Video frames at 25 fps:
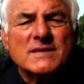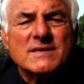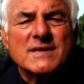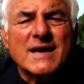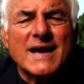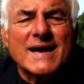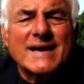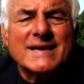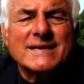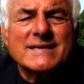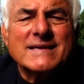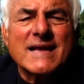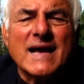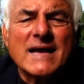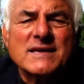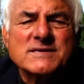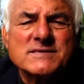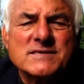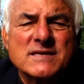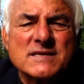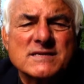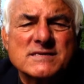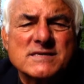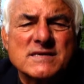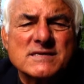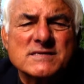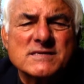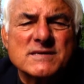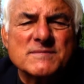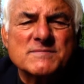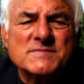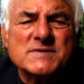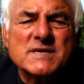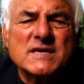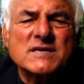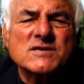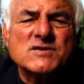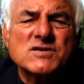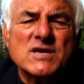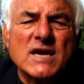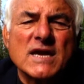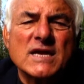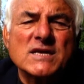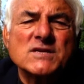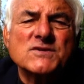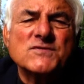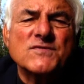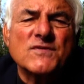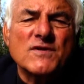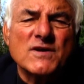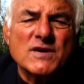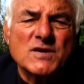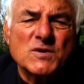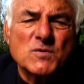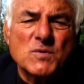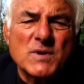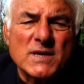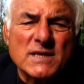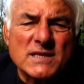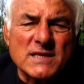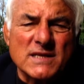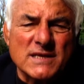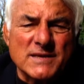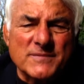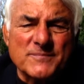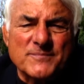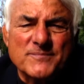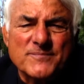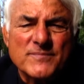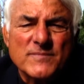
Diagnostic systems can change very quickly.